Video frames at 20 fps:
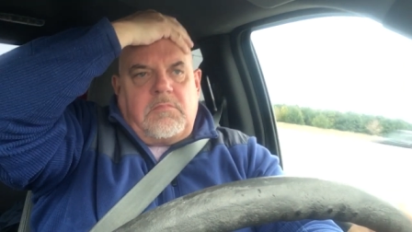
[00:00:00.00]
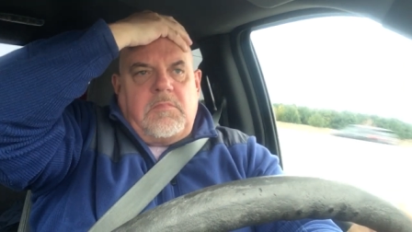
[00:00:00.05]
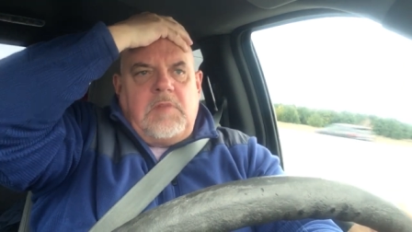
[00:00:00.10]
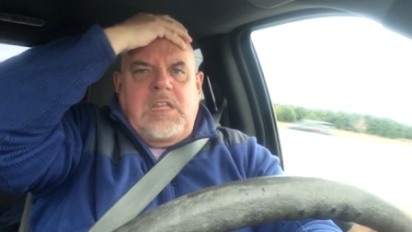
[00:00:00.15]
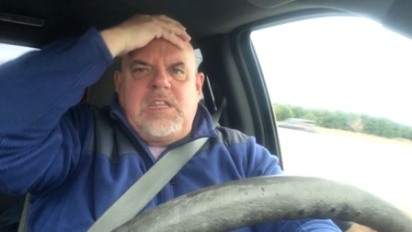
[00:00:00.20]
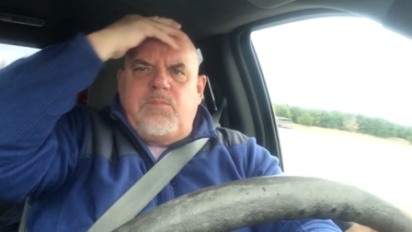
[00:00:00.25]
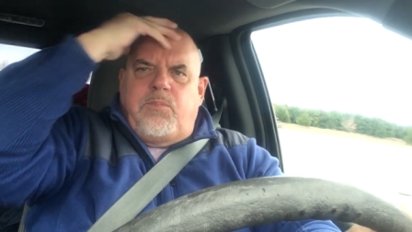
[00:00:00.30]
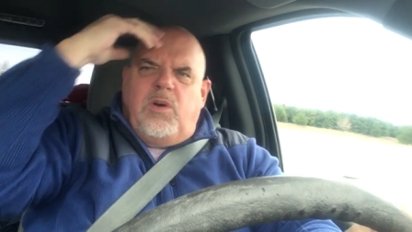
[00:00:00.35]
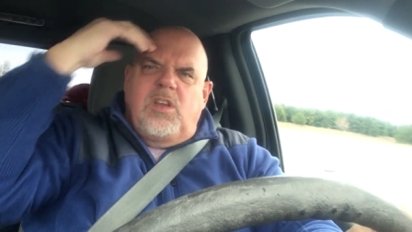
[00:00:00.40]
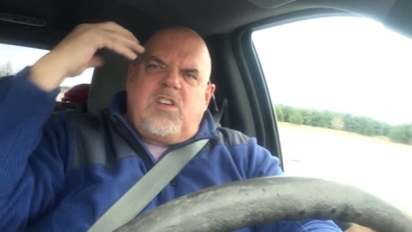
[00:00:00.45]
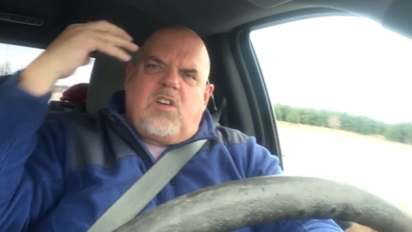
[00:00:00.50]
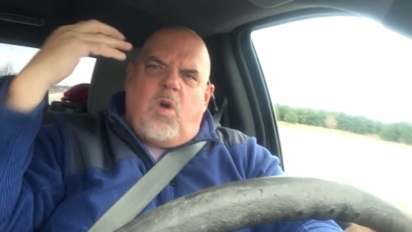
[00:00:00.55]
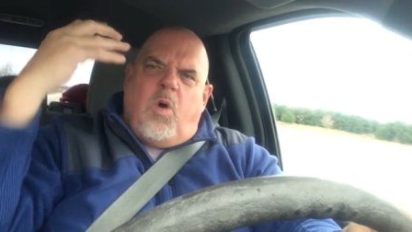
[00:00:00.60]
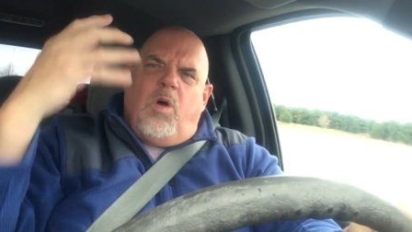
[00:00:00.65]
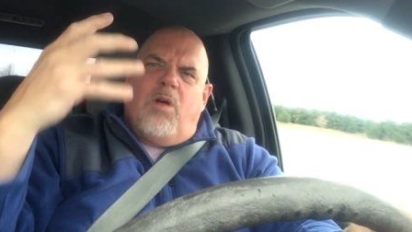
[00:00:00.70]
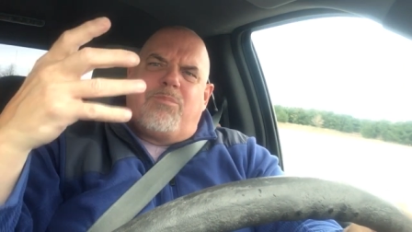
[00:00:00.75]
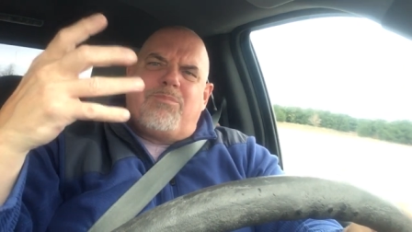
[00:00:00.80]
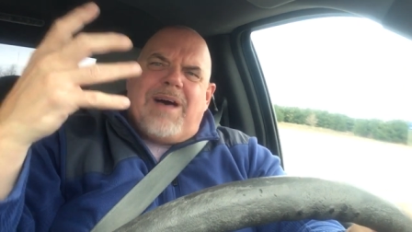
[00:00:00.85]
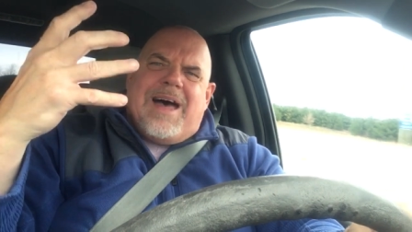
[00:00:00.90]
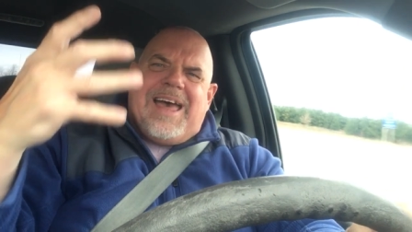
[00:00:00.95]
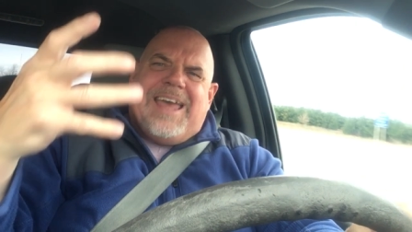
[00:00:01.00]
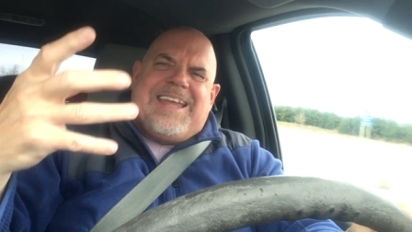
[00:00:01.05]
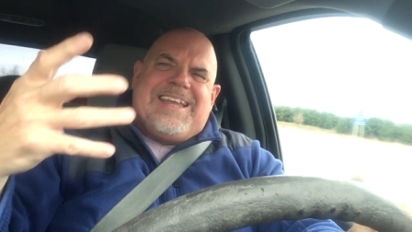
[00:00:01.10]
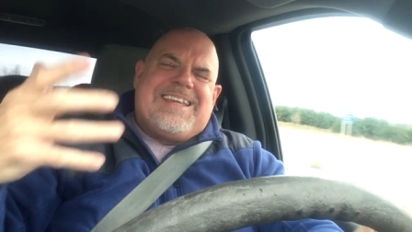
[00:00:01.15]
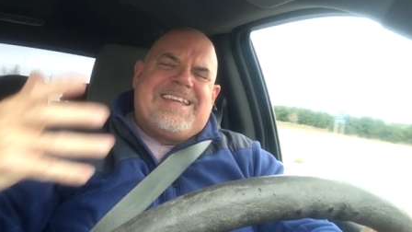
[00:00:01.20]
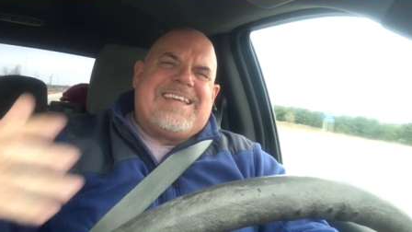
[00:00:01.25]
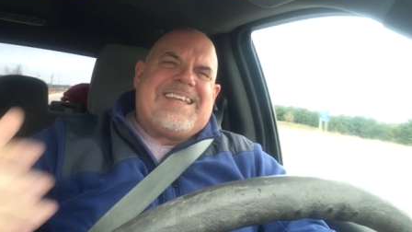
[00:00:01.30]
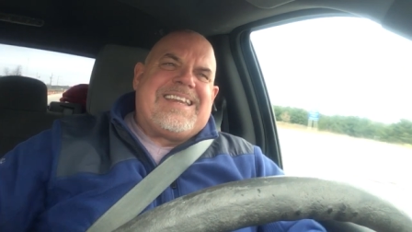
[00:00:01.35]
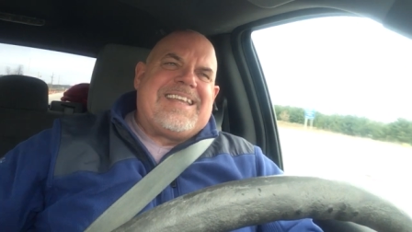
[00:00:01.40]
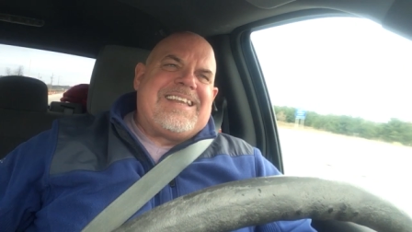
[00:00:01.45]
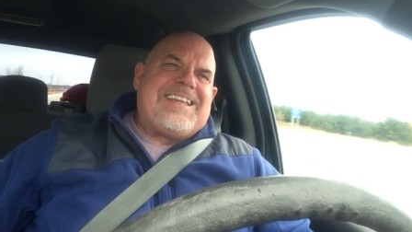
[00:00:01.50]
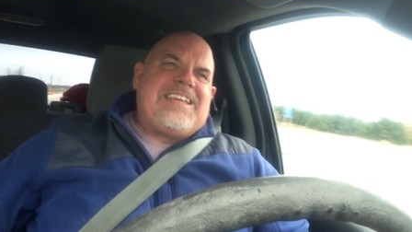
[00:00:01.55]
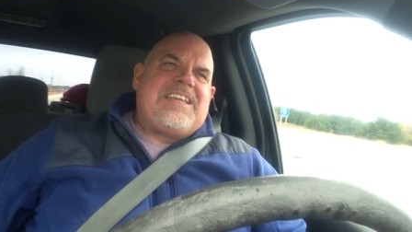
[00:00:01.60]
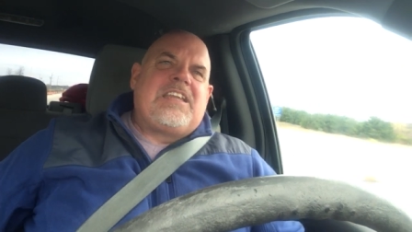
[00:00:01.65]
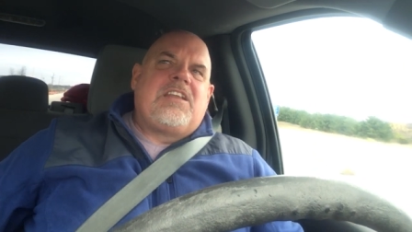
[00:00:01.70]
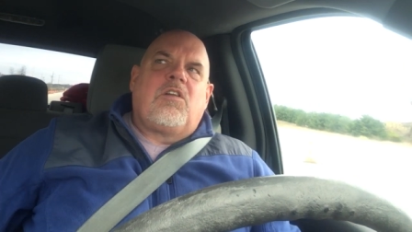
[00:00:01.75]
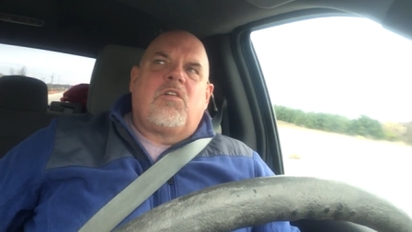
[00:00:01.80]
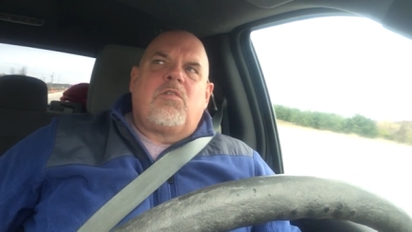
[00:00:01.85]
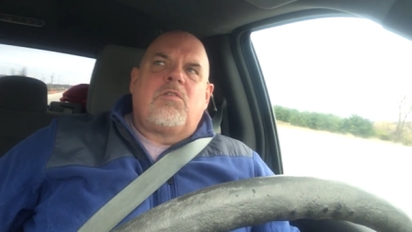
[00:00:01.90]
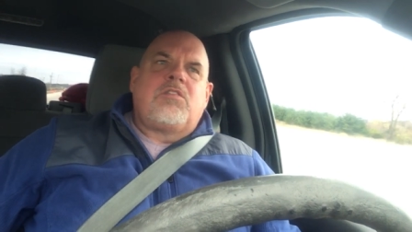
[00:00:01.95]
And you put your whole mind in it.
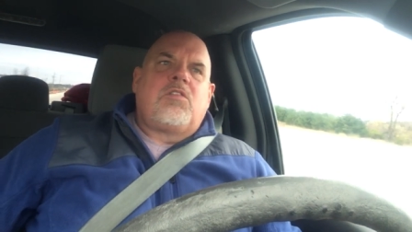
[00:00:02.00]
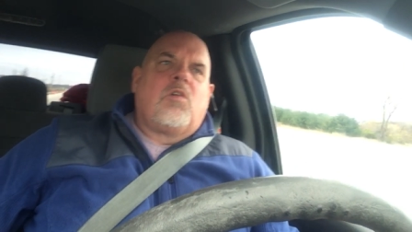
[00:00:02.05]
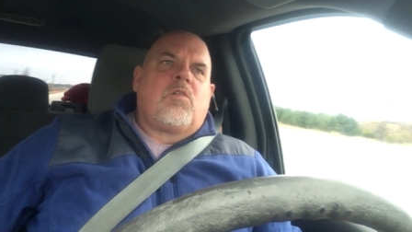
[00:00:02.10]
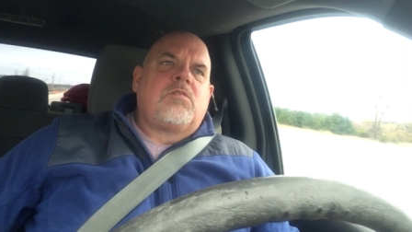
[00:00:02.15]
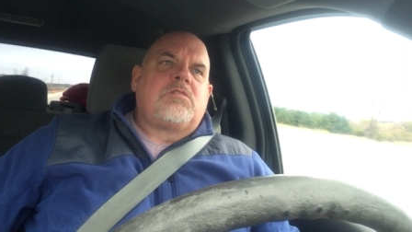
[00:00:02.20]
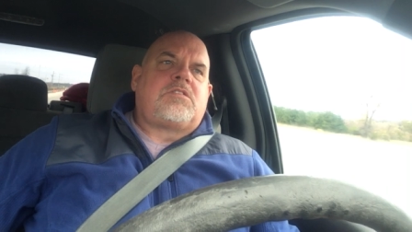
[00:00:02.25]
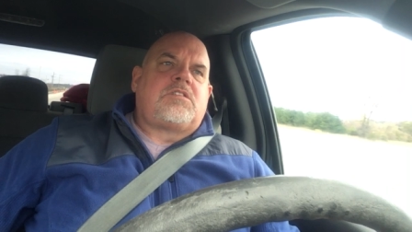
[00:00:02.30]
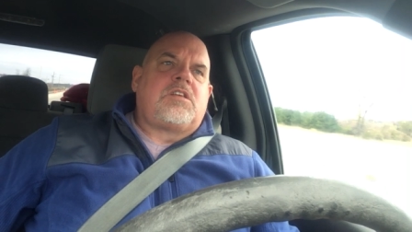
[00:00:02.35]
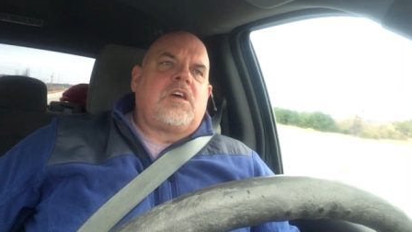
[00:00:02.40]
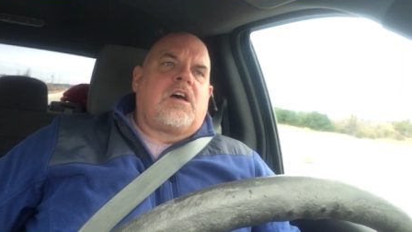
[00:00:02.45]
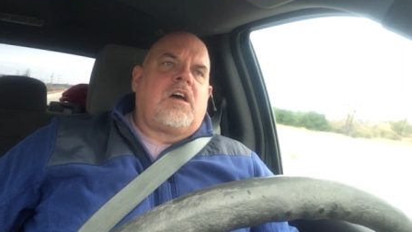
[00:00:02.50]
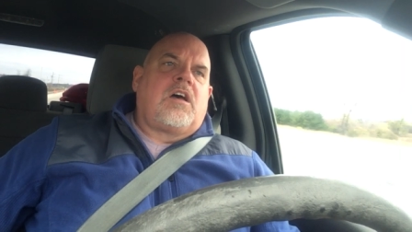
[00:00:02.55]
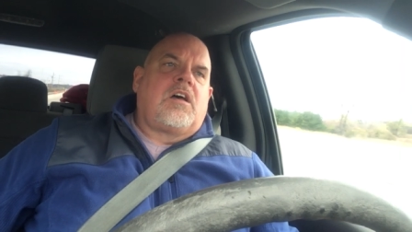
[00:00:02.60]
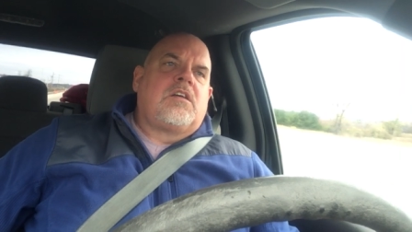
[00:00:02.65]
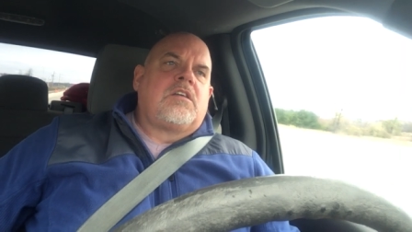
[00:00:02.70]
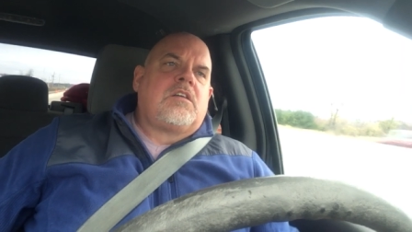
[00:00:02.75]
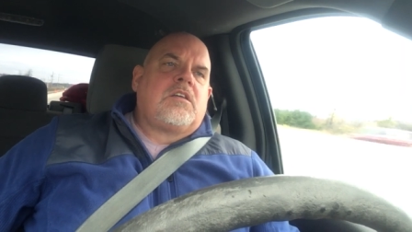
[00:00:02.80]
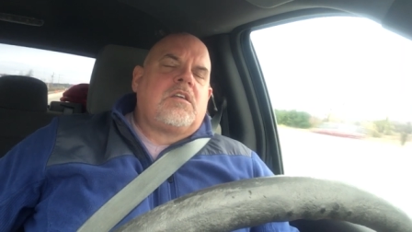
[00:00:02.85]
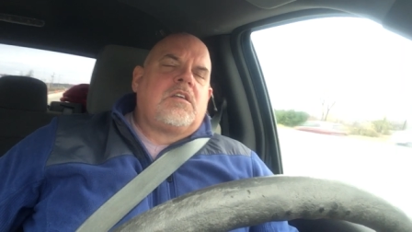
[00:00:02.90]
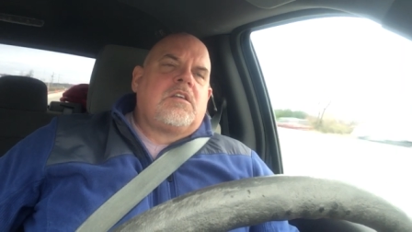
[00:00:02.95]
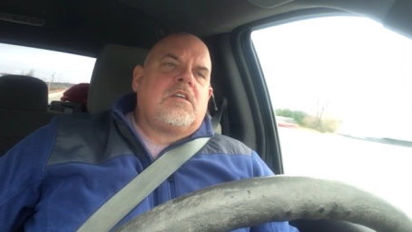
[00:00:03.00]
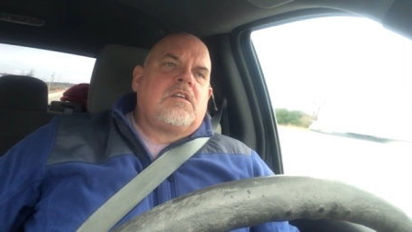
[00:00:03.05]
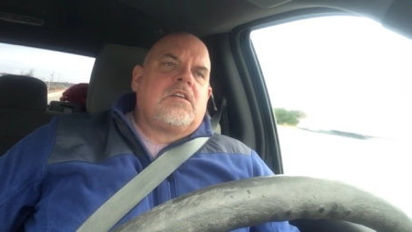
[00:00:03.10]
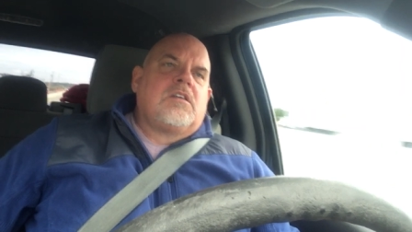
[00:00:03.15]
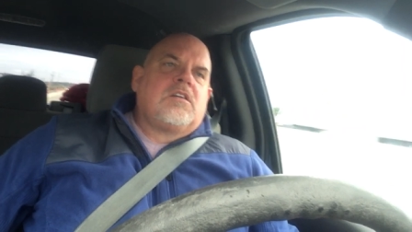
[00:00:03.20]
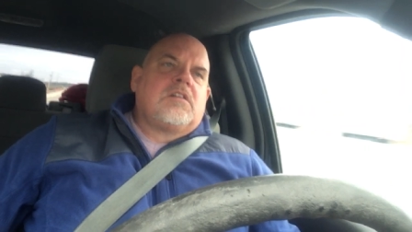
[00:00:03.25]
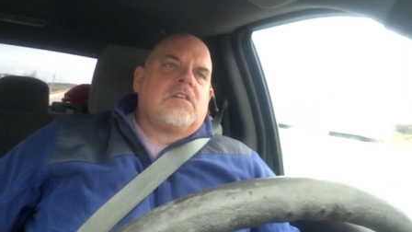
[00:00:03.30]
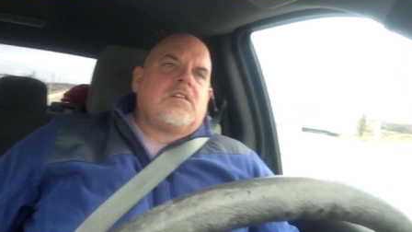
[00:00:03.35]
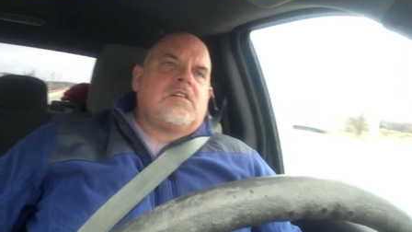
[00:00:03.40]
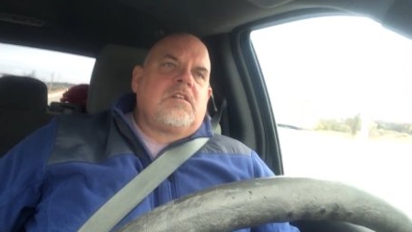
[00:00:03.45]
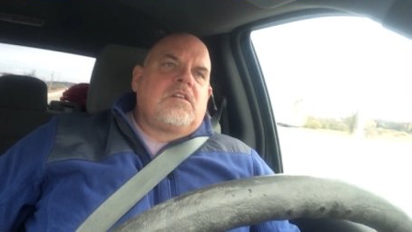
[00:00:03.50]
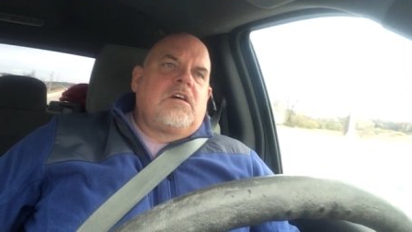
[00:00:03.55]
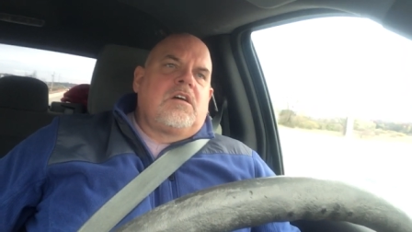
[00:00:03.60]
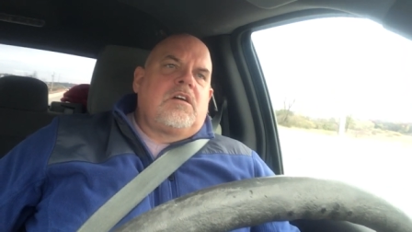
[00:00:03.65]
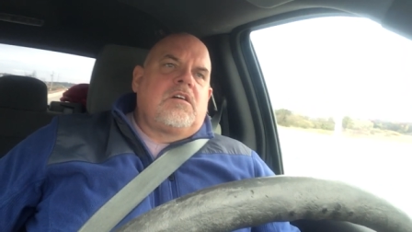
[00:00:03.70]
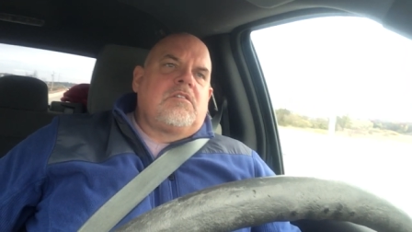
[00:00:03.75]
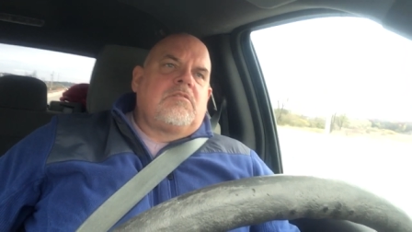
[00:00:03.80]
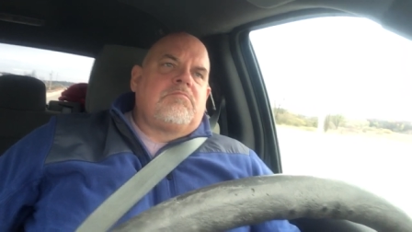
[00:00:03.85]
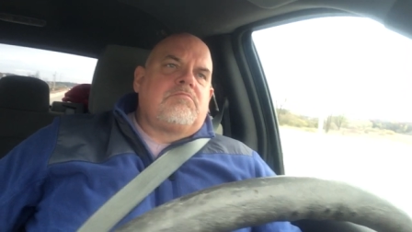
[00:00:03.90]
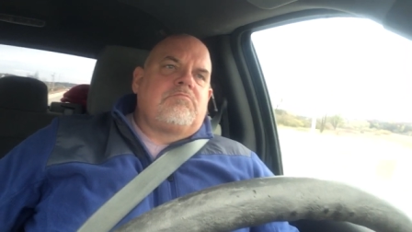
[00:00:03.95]
You know, don't uh,
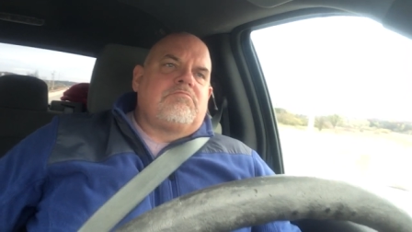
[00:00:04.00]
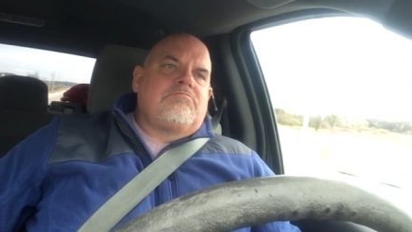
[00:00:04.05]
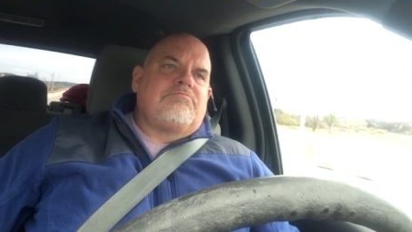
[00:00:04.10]
uh,